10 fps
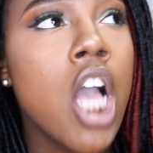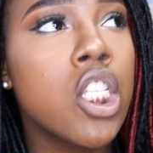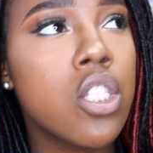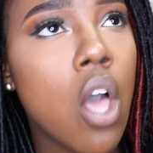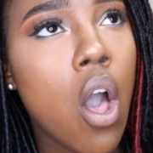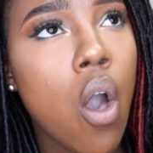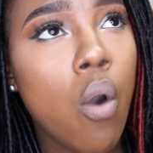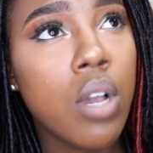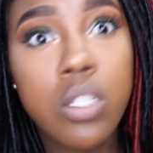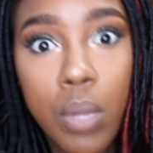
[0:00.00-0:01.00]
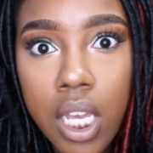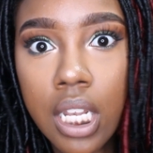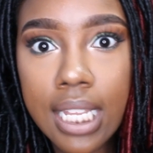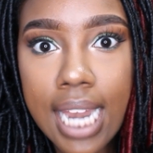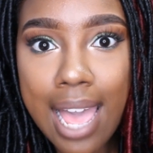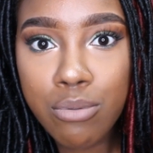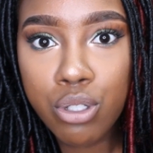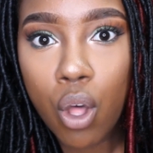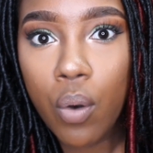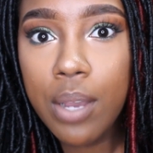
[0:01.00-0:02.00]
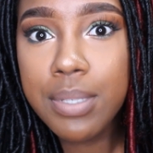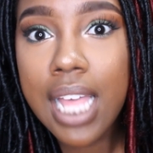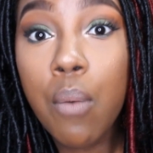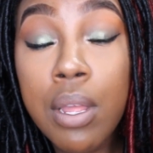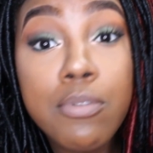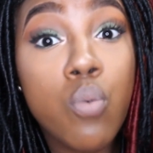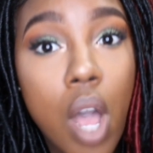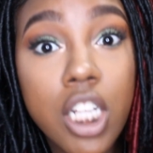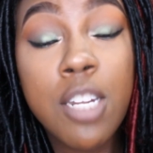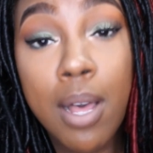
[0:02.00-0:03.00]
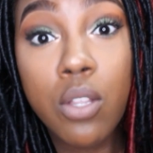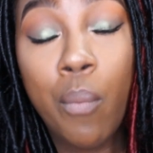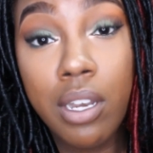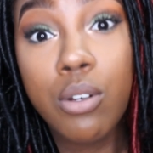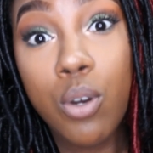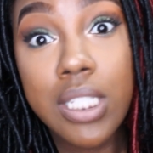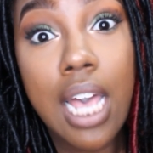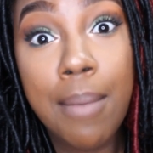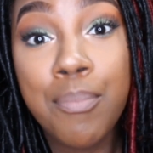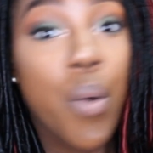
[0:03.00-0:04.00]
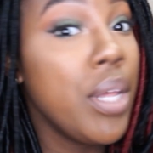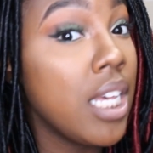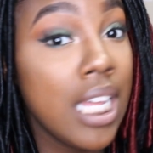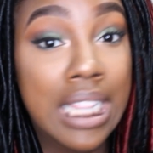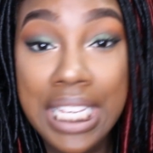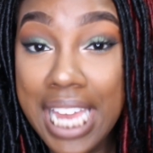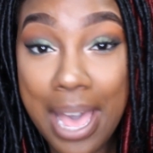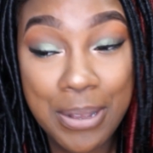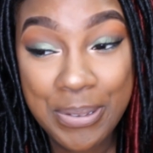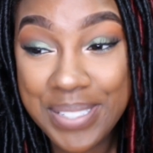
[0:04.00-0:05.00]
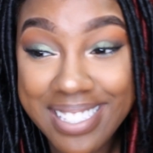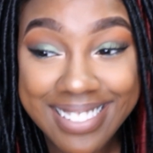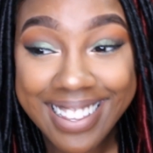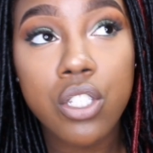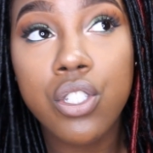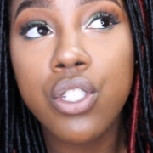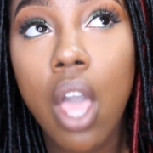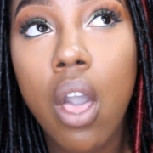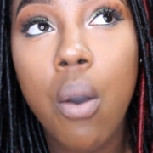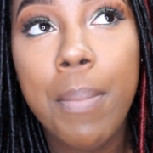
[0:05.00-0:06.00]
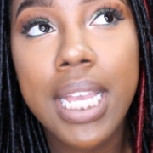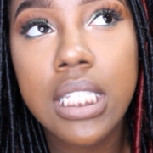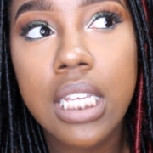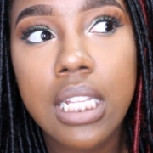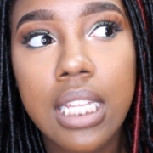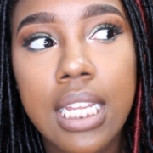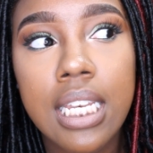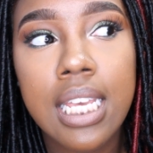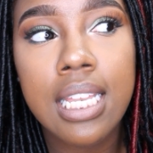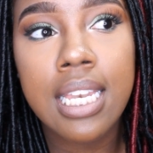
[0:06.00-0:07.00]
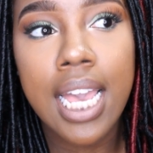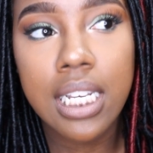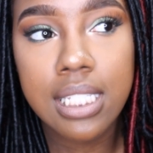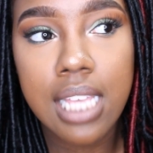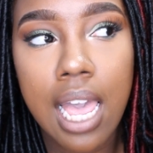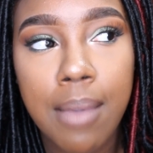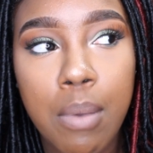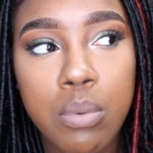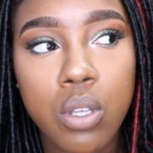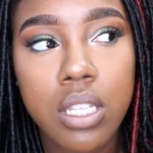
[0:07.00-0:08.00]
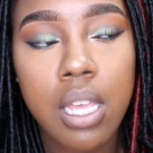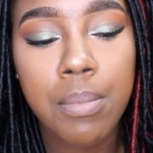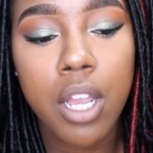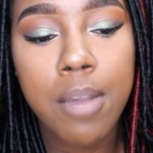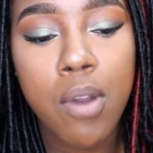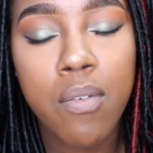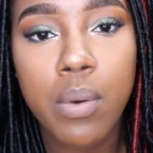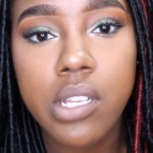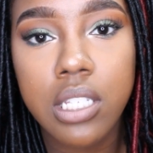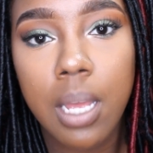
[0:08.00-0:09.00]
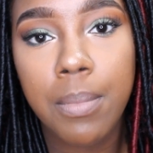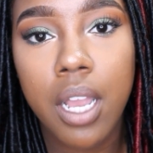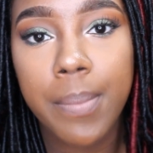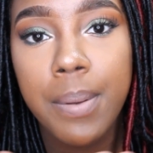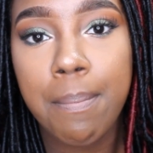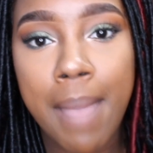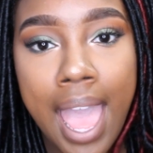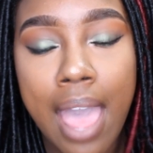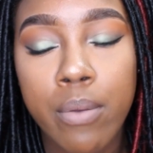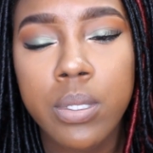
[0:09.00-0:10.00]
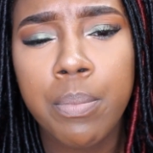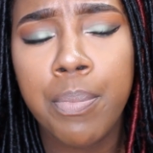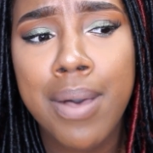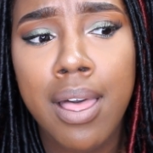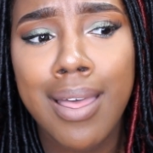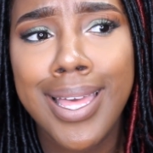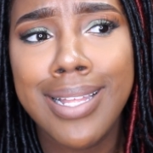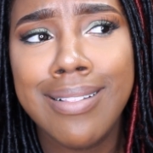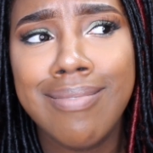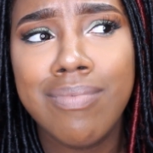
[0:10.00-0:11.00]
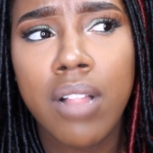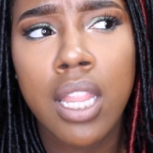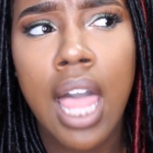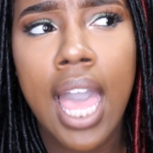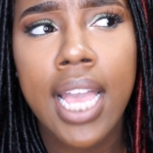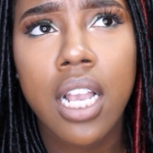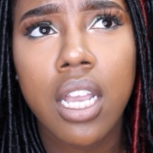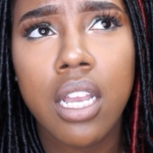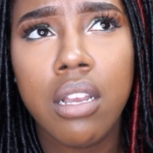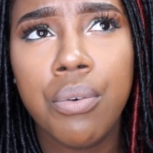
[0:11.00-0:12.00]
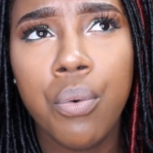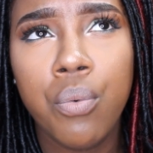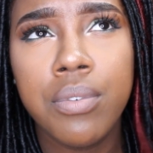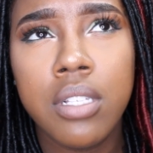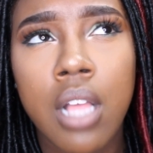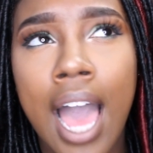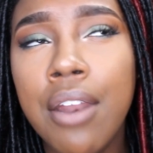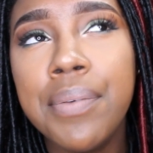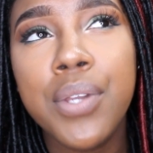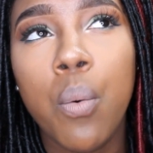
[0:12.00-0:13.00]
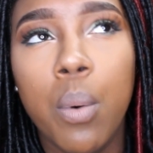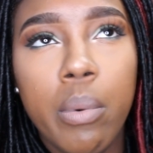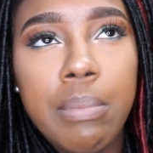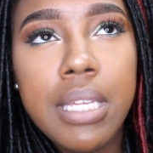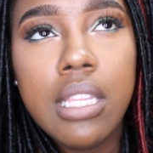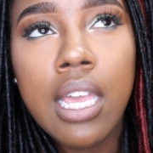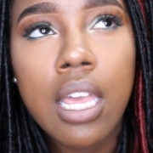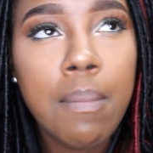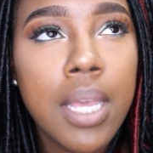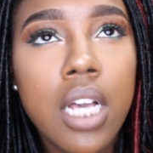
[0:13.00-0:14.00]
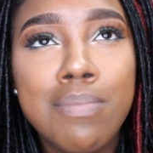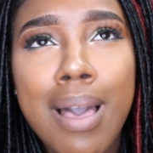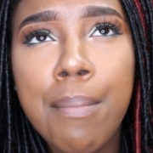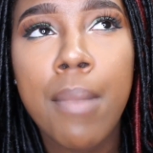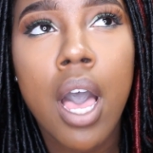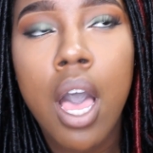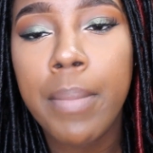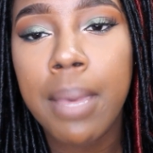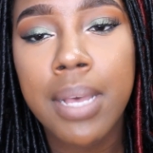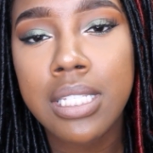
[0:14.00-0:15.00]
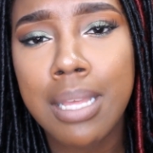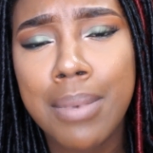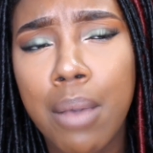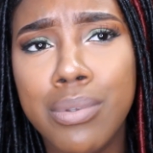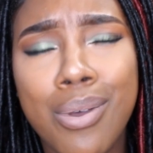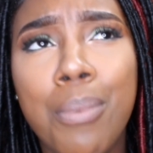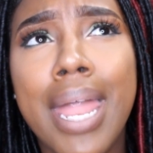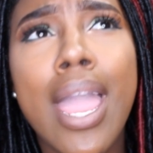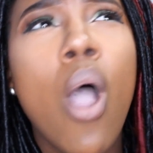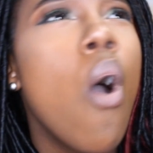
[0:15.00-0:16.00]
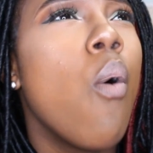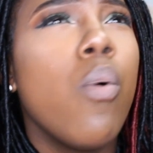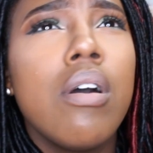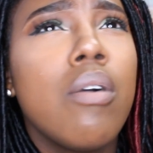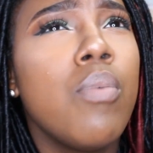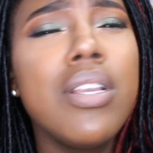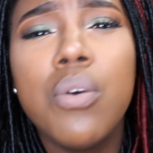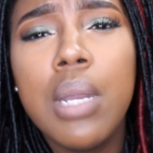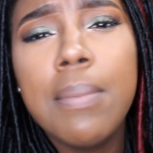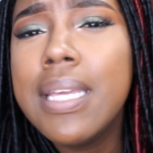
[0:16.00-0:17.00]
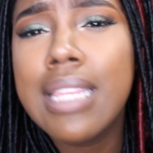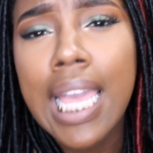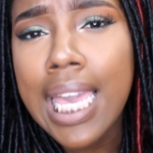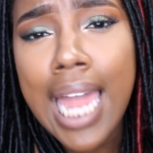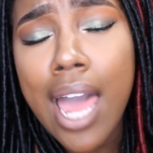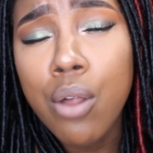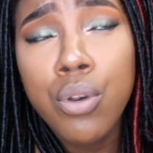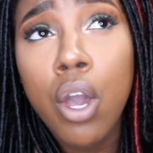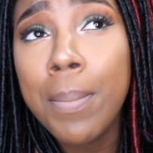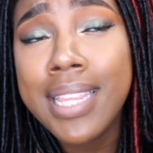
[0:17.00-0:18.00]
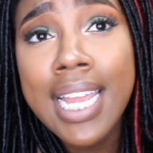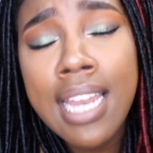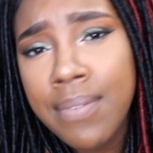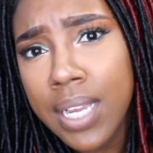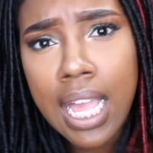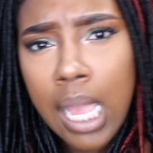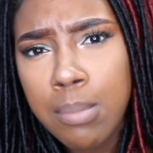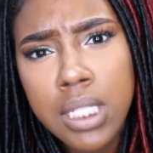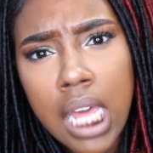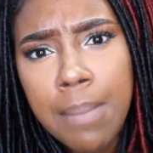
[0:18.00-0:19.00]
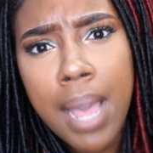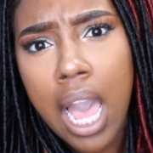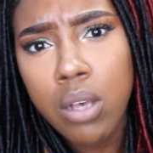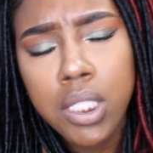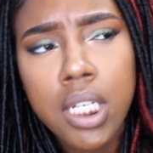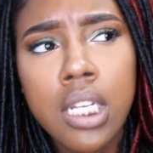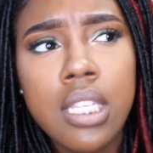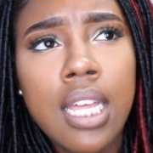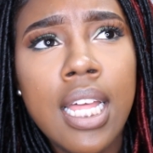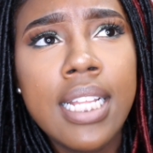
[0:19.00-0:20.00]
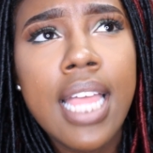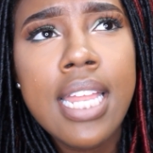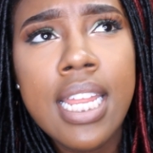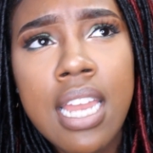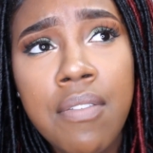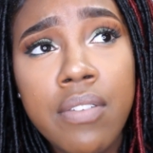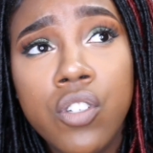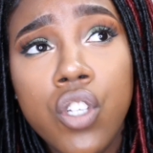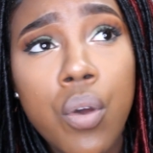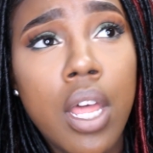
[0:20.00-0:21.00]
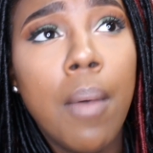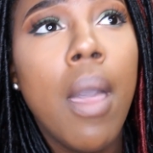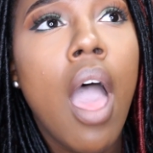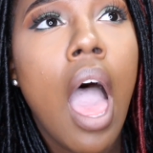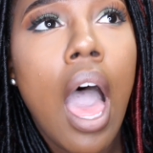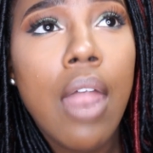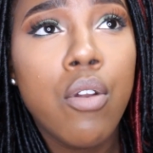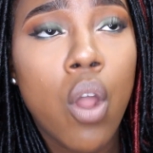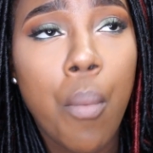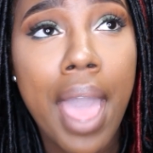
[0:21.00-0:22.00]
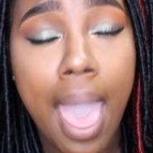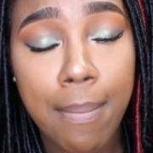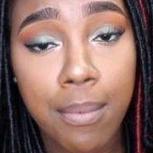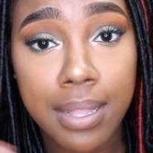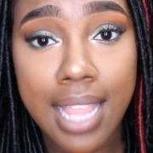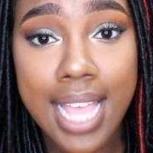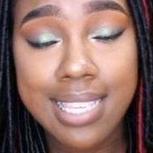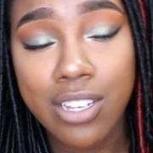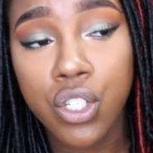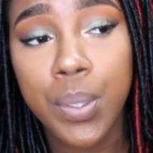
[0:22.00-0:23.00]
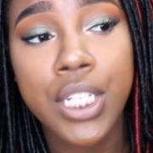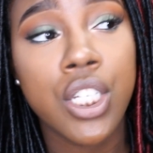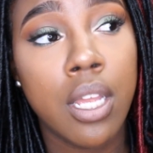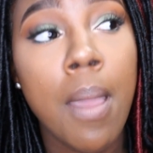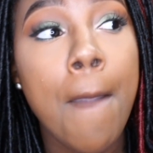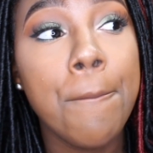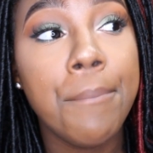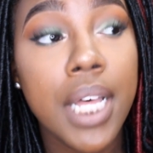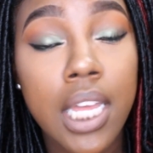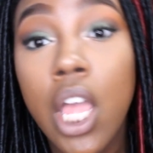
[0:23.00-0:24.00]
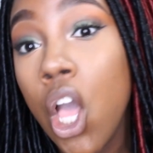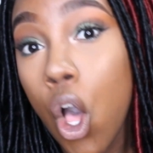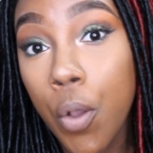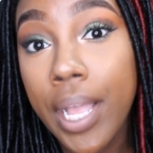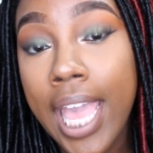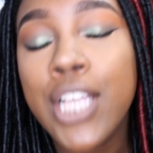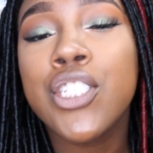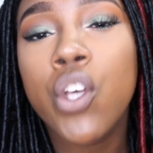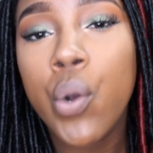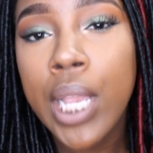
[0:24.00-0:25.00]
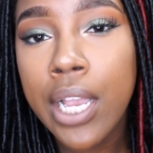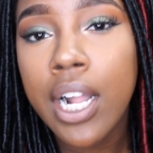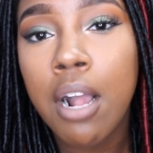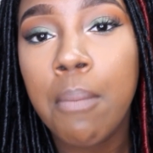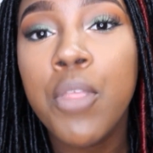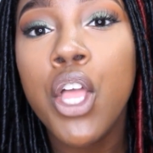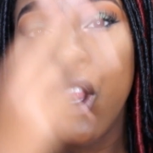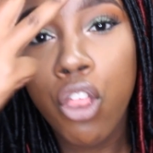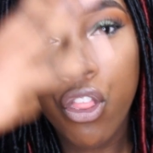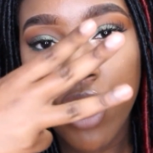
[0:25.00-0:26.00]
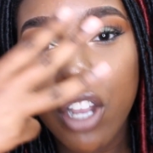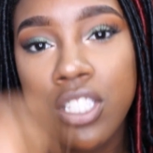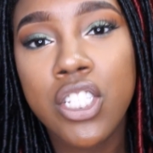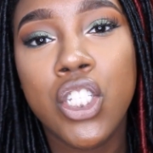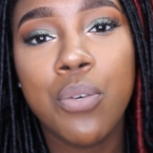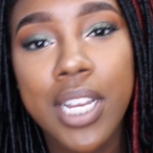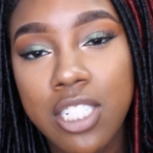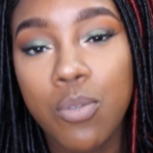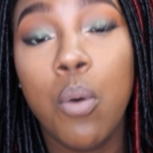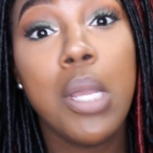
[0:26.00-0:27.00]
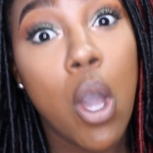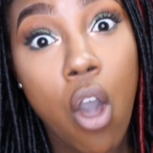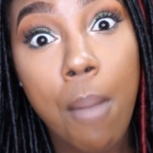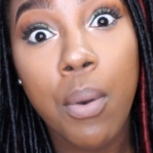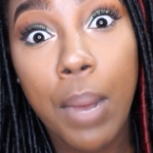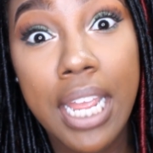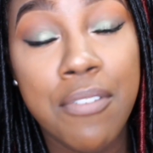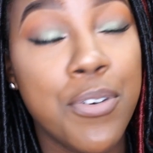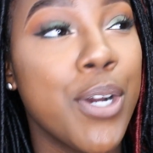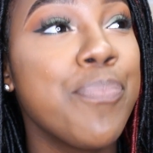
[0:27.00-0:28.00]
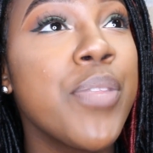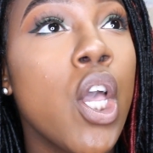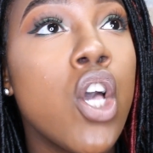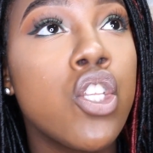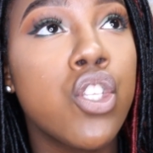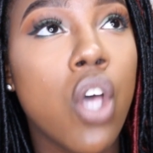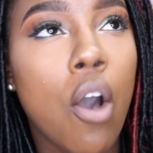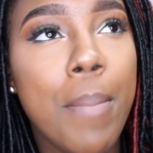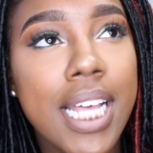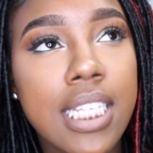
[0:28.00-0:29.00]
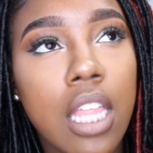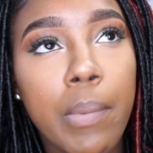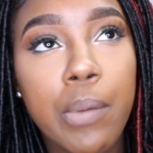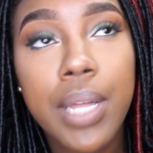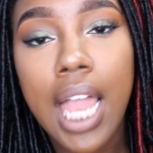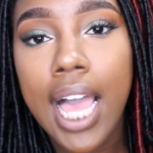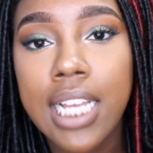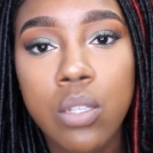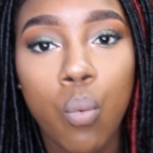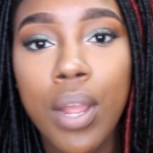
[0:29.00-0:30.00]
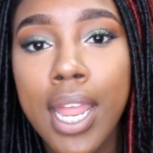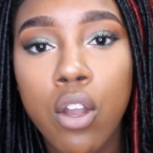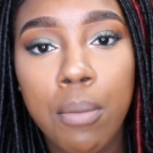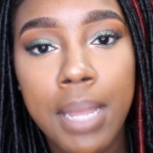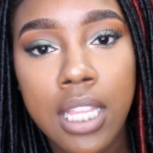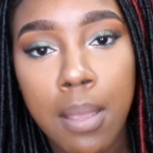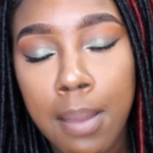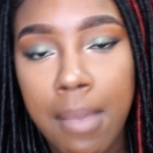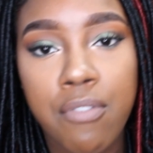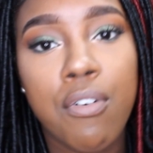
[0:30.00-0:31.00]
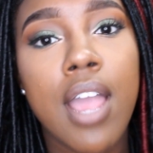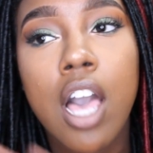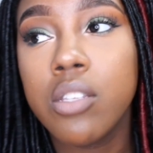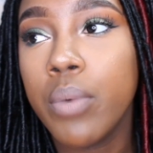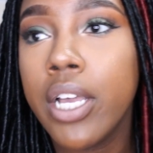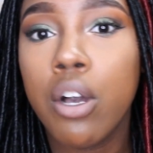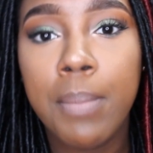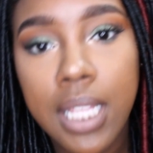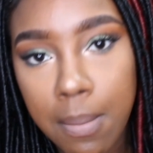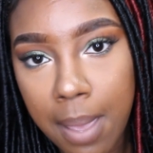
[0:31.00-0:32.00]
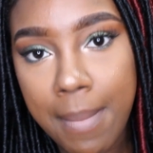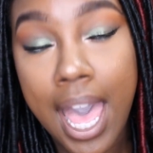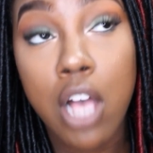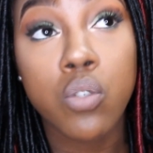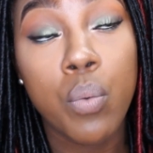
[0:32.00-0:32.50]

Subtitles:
So because we couldn't leave the house though, it was like we was watching them out the window the whole time, but we couldn't leave the house. So basically the next time we was gonna tell them to come over, we was gonna tell them to come to my house, but like I don't even know what we be thinking, because my mom and my stepdad was home. Like, what do we be thinking? I don't know, but they never came to like my house or anything like that. They never even showed up. I don't know what happened with that situation. But okay, so here comes the third situation, what we all been waiting for. So basically we realized we ain't gonna meet them at my friend's house, we ain't gonna meet them at my house,